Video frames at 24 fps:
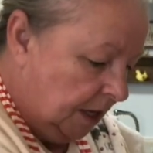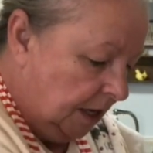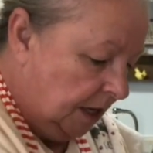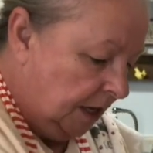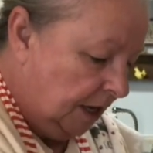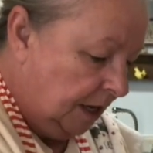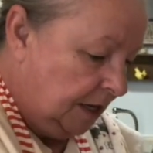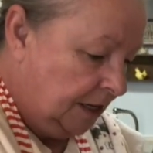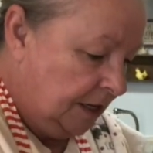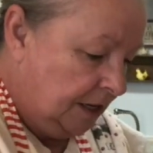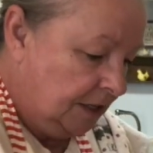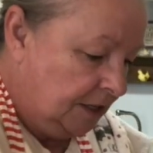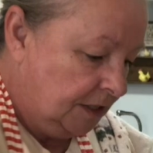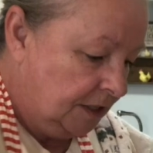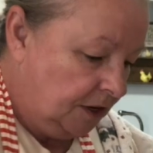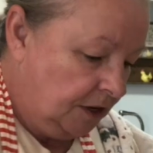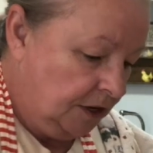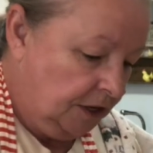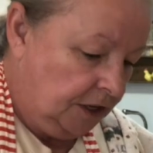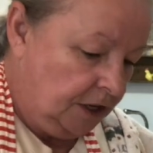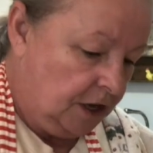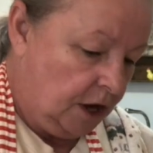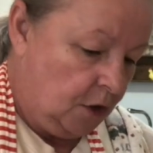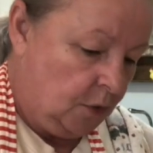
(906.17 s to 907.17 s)
it is
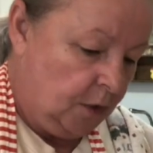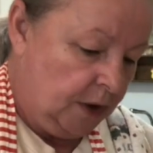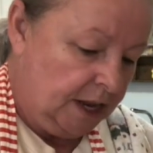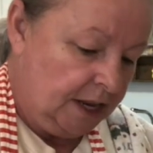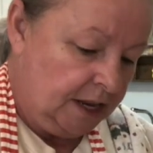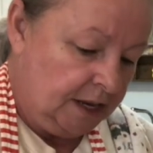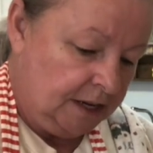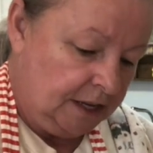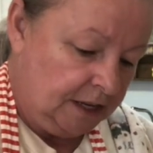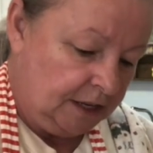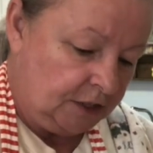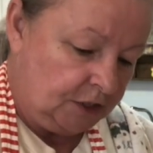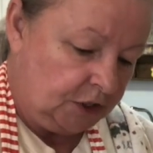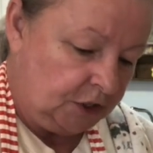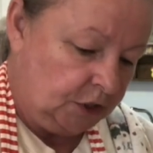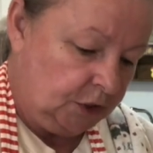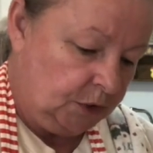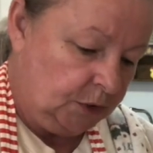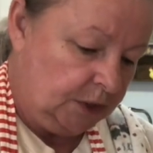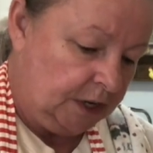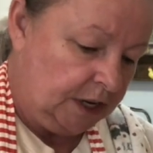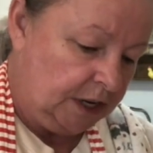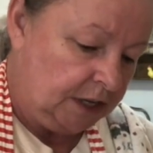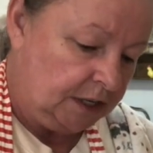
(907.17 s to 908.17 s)
going to go in as
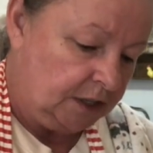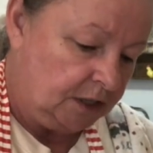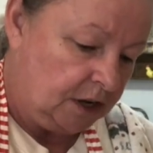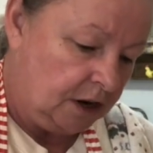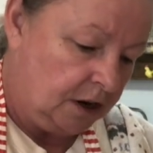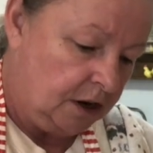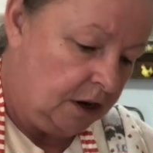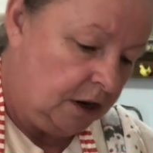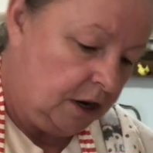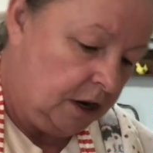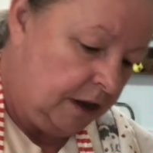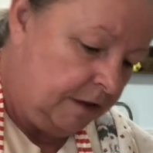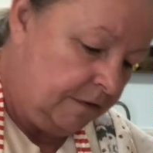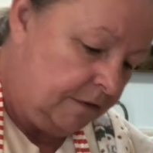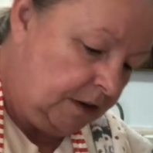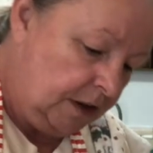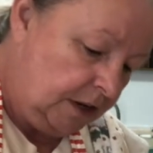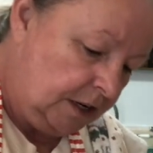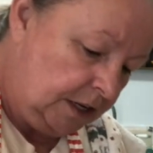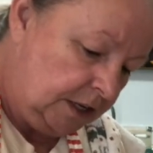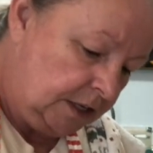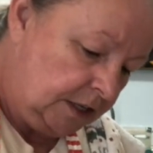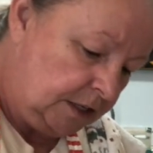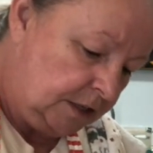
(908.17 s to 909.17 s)
soon as our
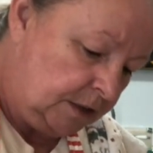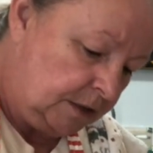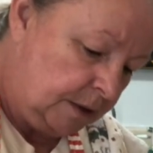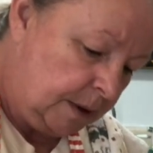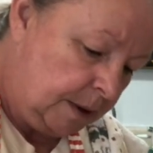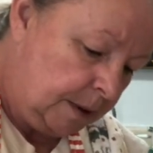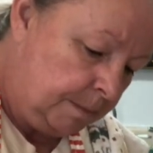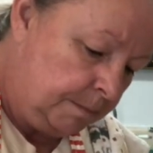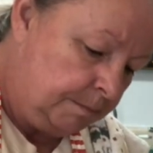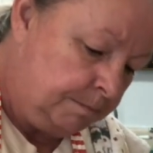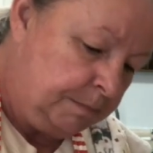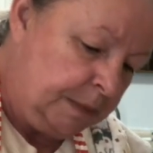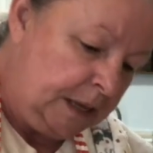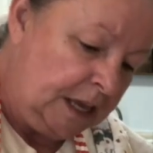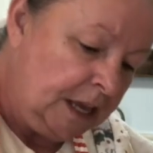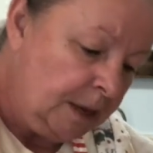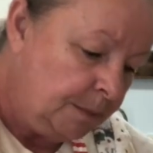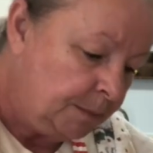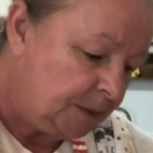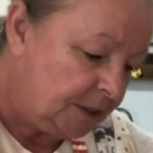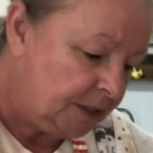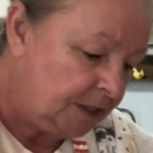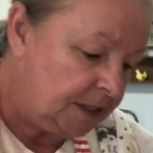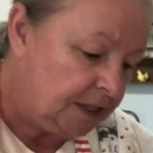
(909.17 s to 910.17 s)
oven is
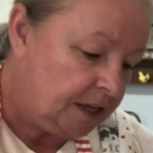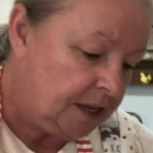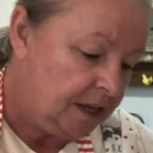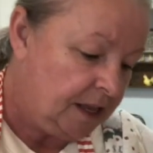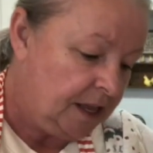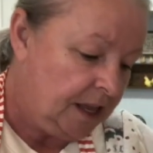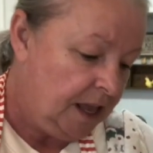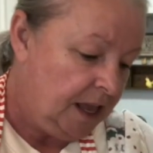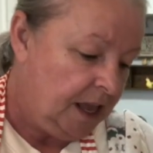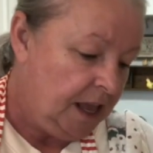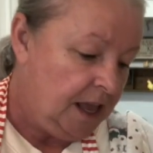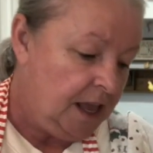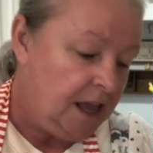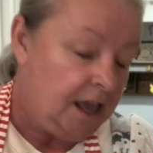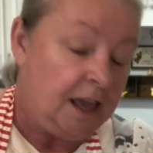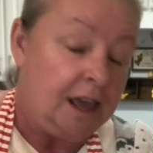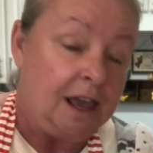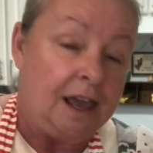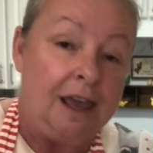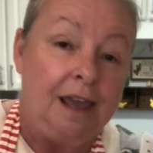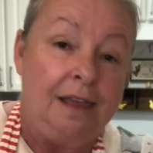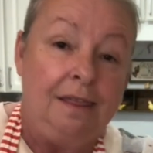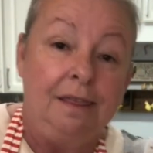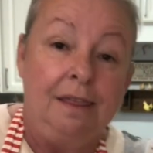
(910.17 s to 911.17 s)
beeps,
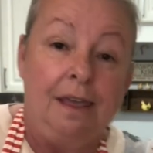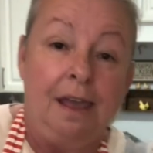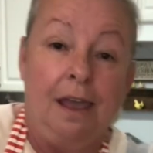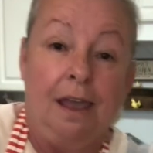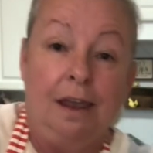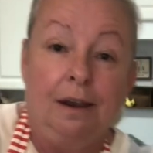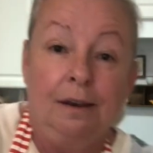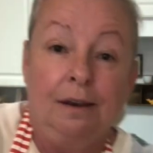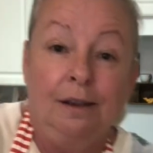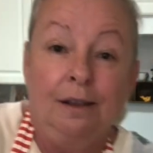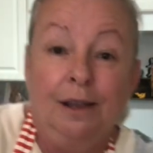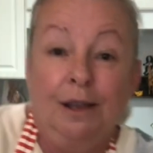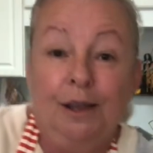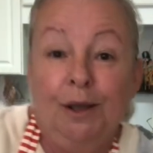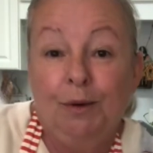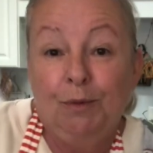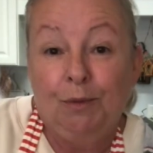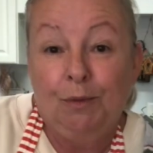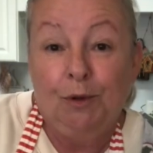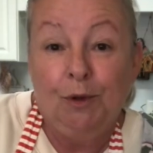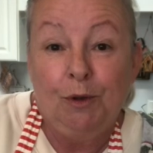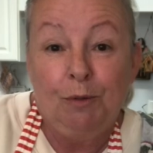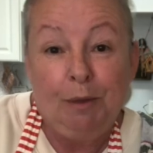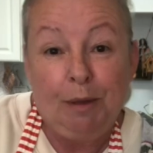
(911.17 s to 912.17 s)
and then
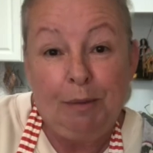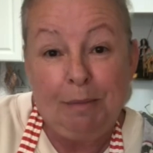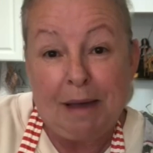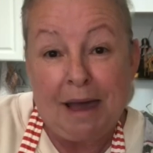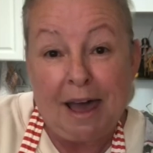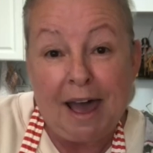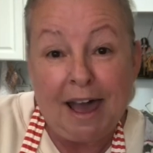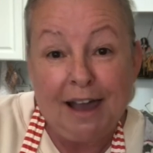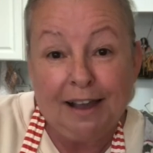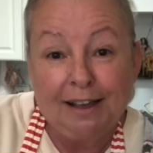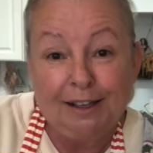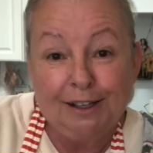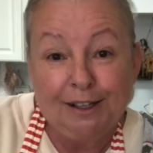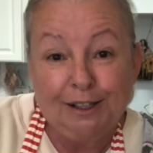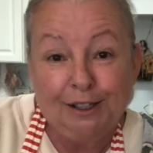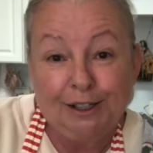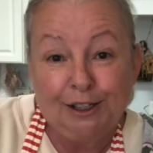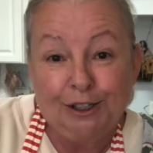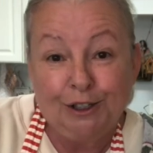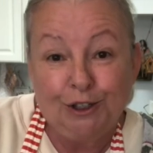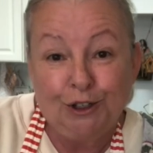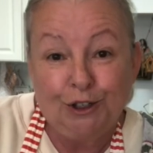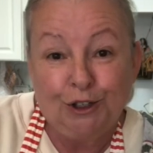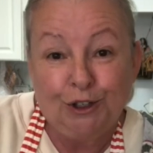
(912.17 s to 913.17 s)
we'll be back
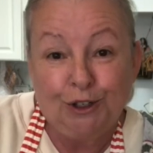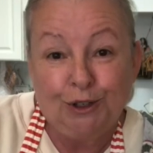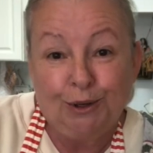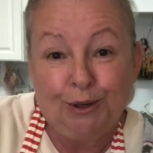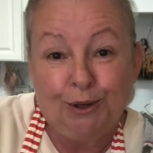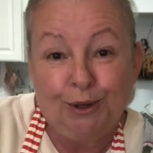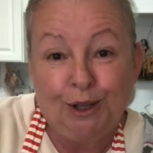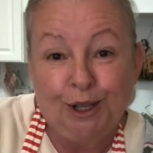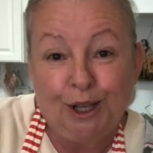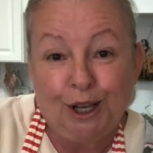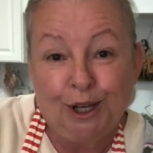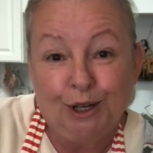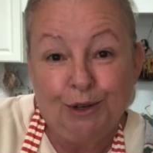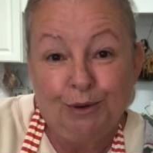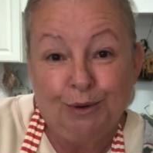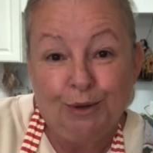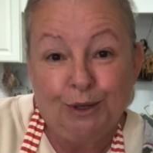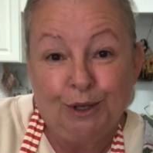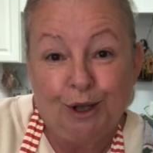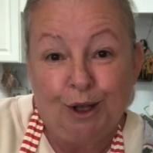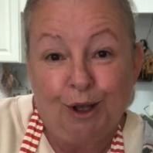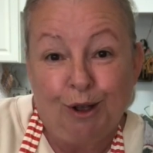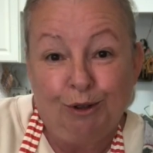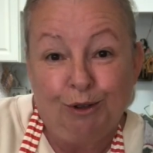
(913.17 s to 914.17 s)
and show you the end
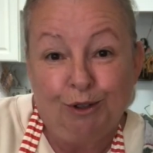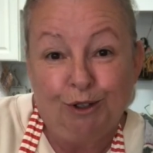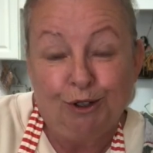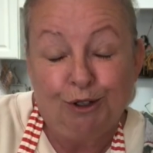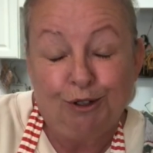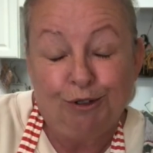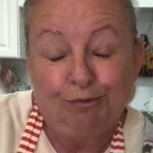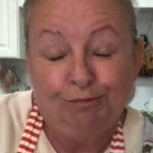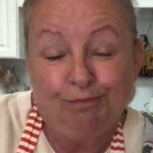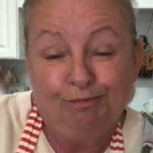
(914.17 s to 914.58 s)
result.